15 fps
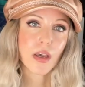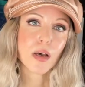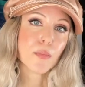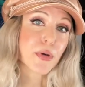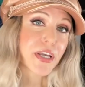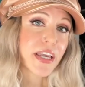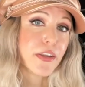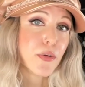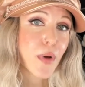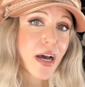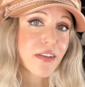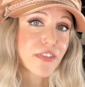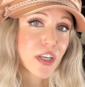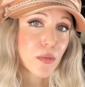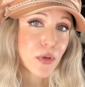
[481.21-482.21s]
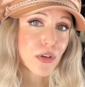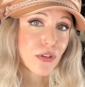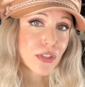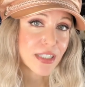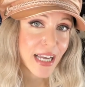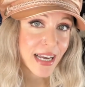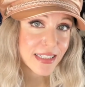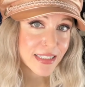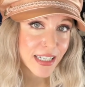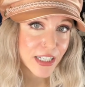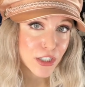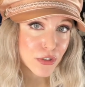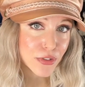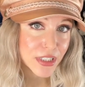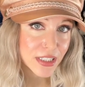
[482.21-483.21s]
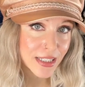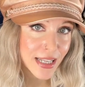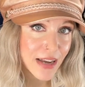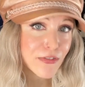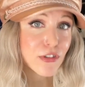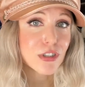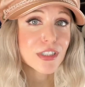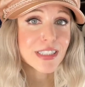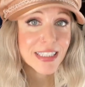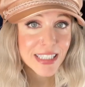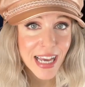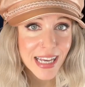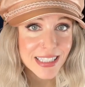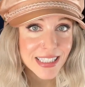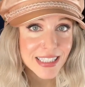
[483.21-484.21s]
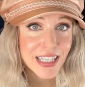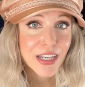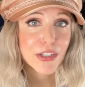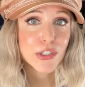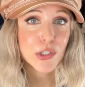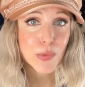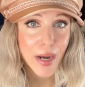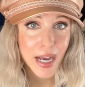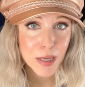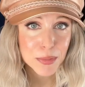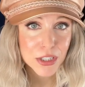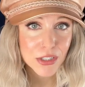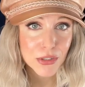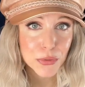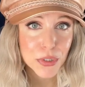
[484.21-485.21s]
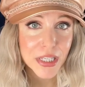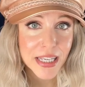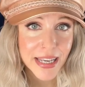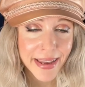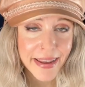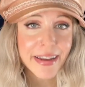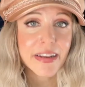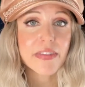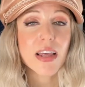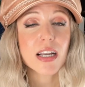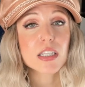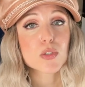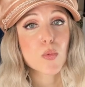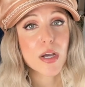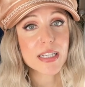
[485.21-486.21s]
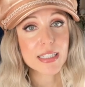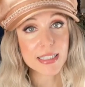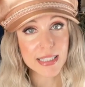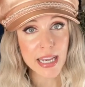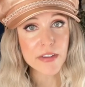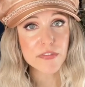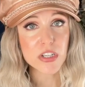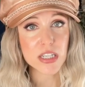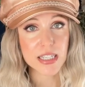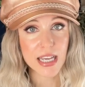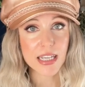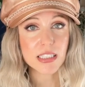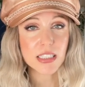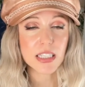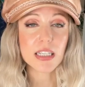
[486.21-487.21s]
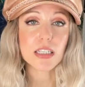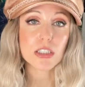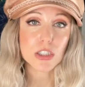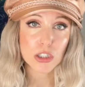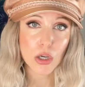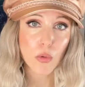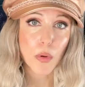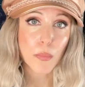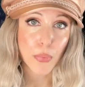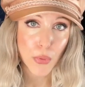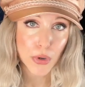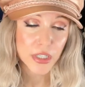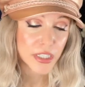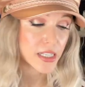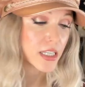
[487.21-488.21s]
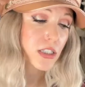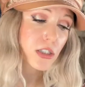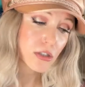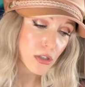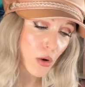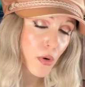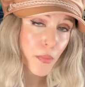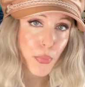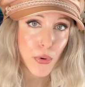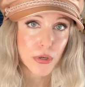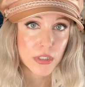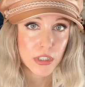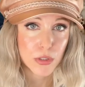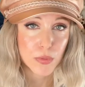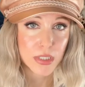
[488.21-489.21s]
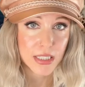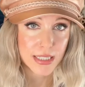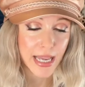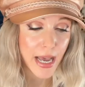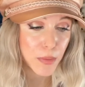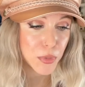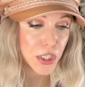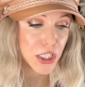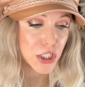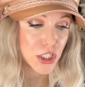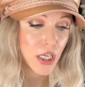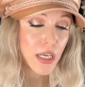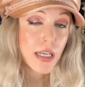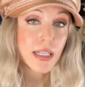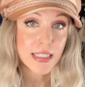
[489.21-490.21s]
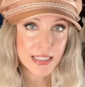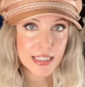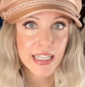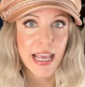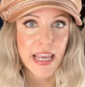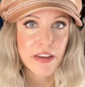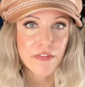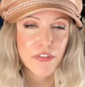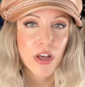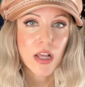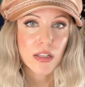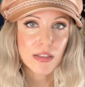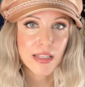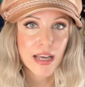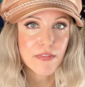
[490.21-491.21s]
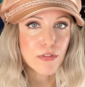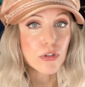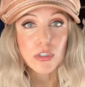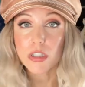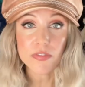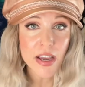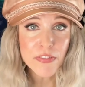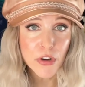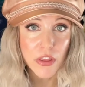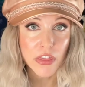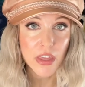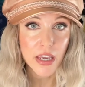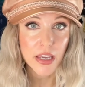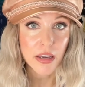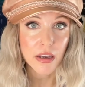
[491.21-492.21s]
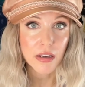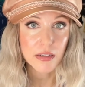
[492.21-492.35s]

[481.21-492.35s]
But can you have chemicals at dangerous levels? Yes, you absolutely can, and that is why safety testing is so important. It's so important to establish safe levels of everything.